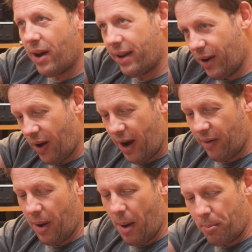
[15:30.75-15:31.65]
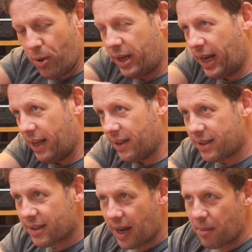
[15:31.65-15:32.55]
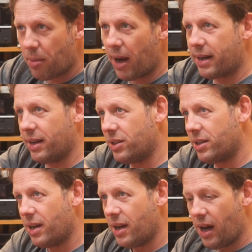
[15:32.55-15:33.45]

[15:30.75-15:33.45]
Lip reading: you know, area, and putting it in the same package.